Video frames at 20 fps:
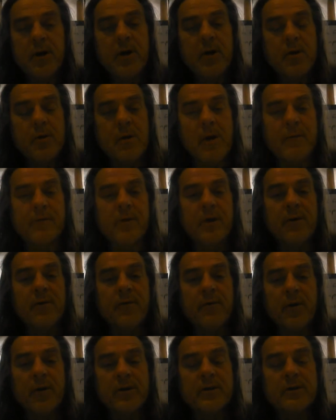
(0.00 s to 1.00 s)
You have to
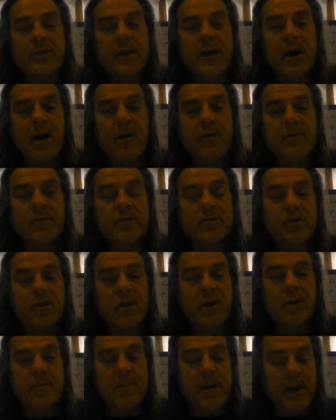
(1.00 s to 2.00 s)
convert it to Kelvin so you
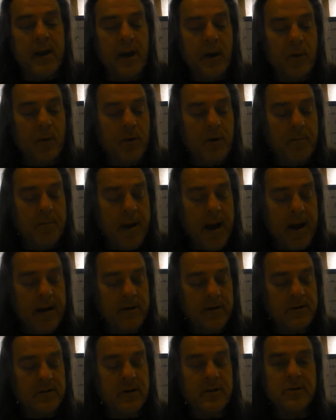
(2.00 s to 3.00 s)
can make equal
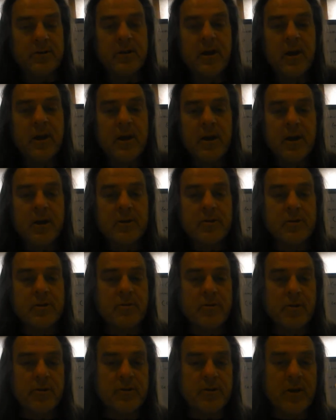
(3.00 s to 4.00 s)
comparisons.
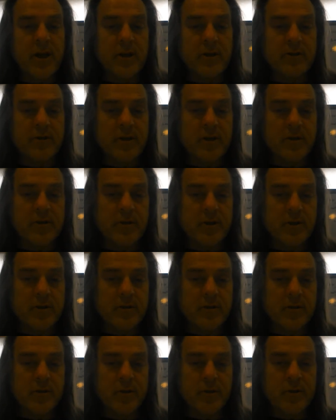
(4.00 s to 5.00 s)
0 Celsius
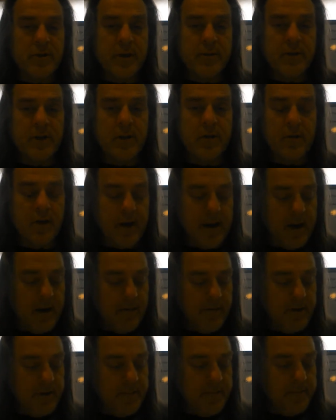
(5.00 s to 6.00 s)
is 273
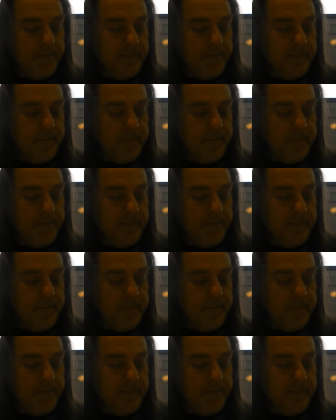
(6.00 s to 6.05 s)
Kelvin.